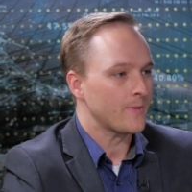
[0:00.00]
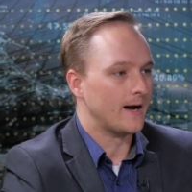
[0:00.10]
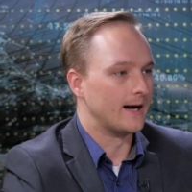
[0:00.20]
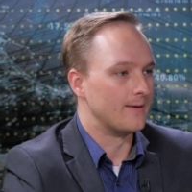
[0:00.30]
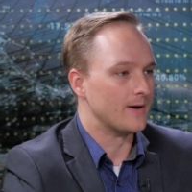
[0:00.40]

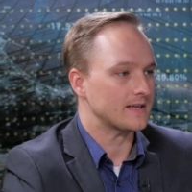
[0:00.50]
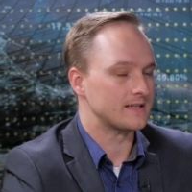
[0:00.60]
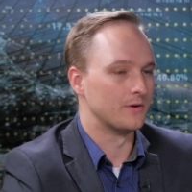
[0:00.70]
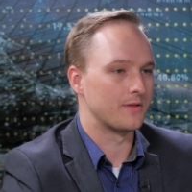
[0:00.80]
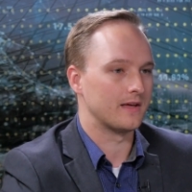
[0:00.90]
I
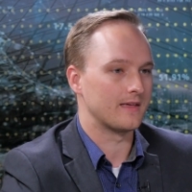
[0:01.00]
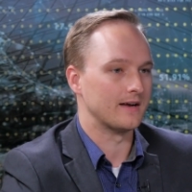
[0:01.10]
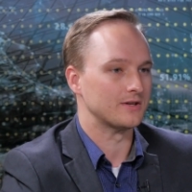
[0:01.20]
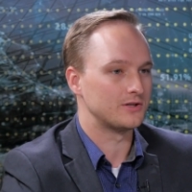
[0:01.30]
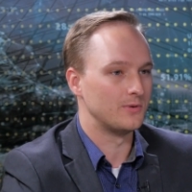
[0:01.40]
still think
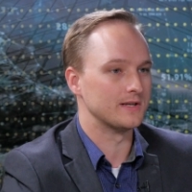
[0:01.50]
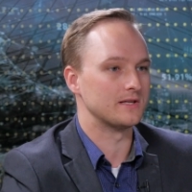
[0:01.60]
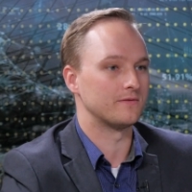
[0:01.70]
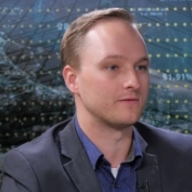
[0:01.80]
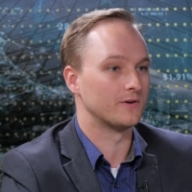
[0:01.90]
that as soon as
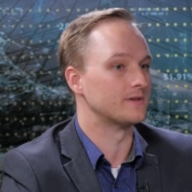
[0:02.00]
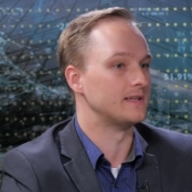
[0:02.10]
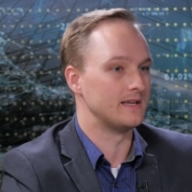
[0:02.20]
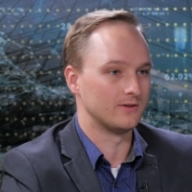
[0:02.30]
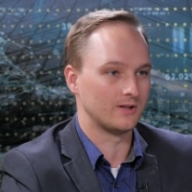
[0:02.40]
the
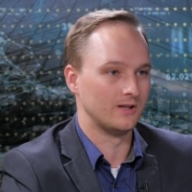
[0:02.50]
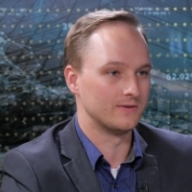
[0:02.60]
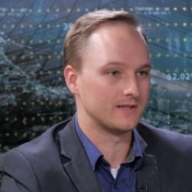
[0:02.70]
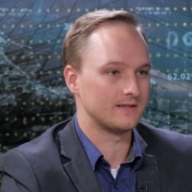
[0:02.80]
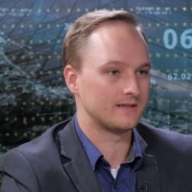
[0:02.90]
first deal
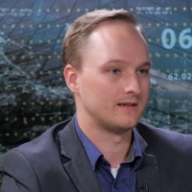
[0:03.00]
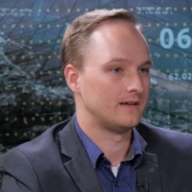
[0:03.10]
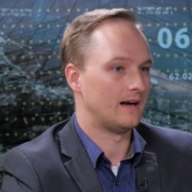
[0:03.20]
closes